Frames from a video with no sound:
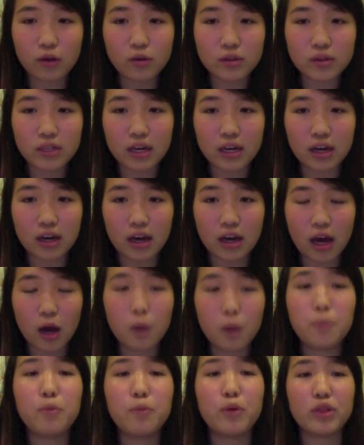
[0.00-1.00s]

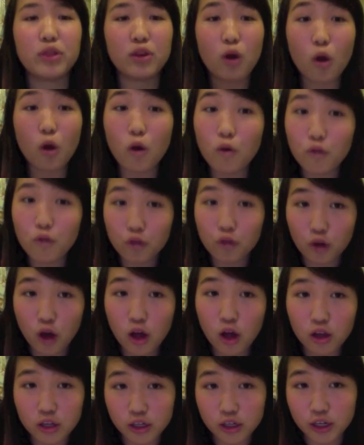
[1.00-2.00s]
help with the
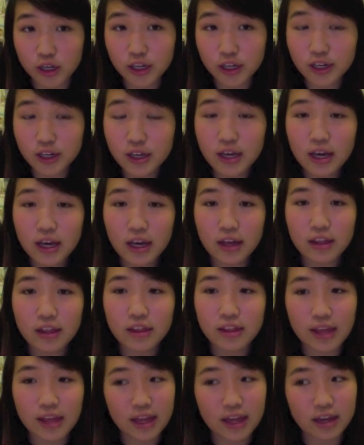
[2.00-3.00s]
overall good,
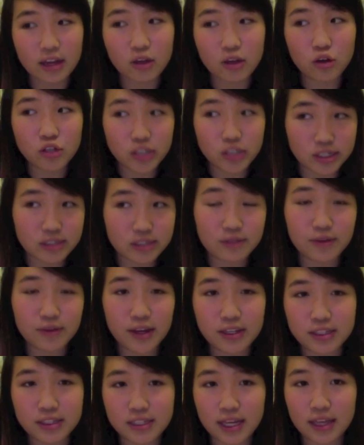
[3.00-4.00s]
then you're
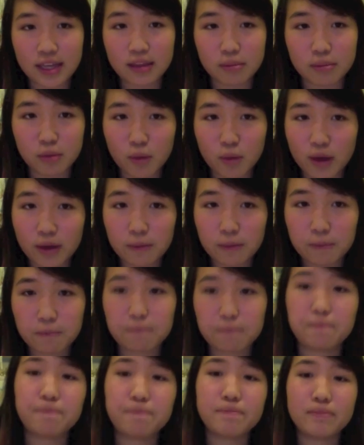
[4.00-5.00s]
justified to take them away,
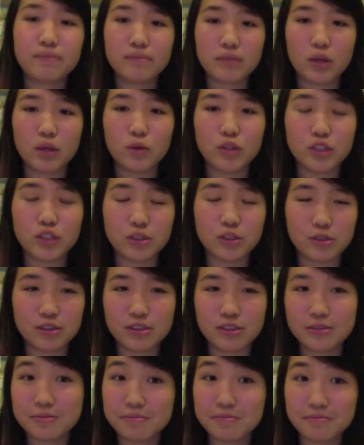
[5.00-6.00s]
which is
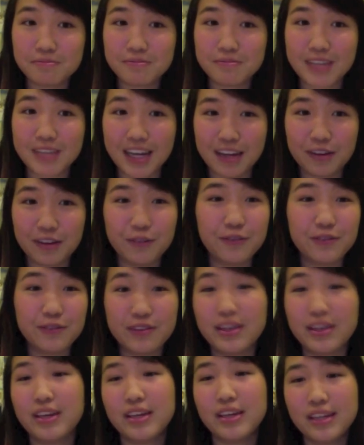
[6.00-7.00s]
kind of
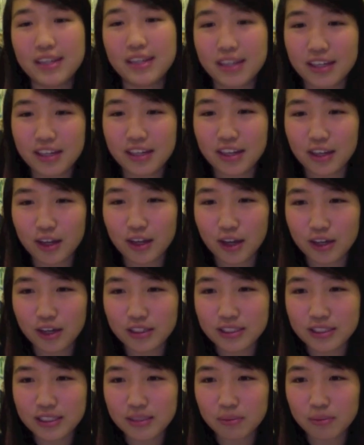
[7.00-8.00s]

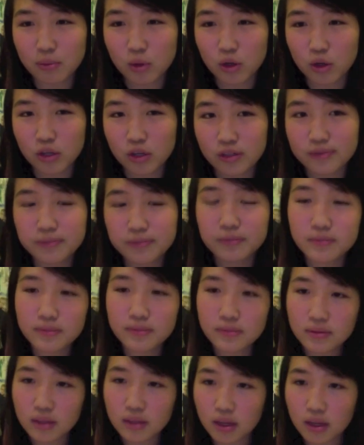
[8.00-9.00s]
not moral.
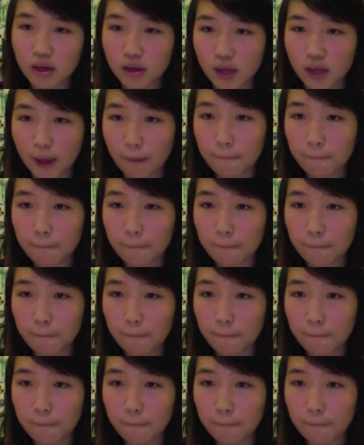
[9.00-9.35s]
Okay.